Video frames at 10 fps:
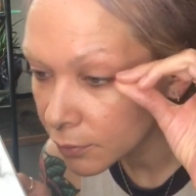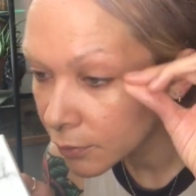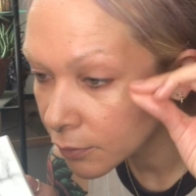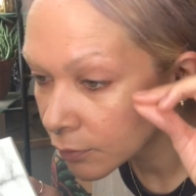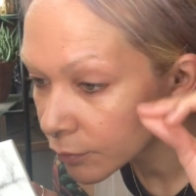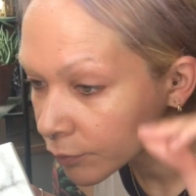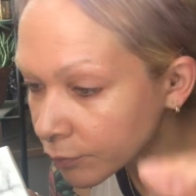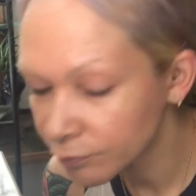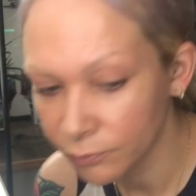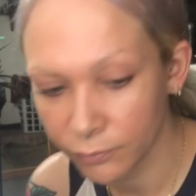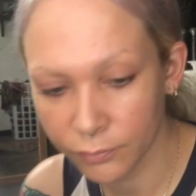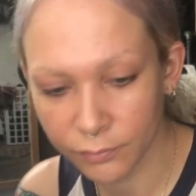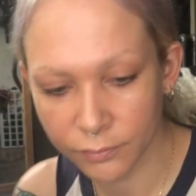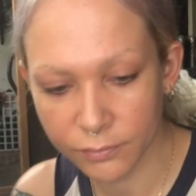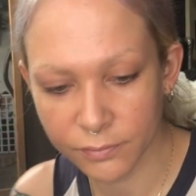
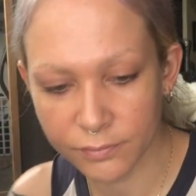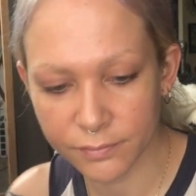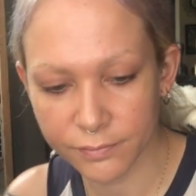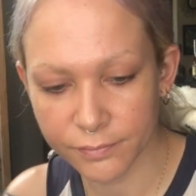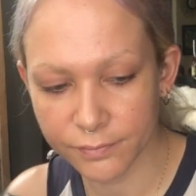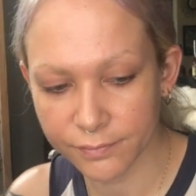Nobody speaks.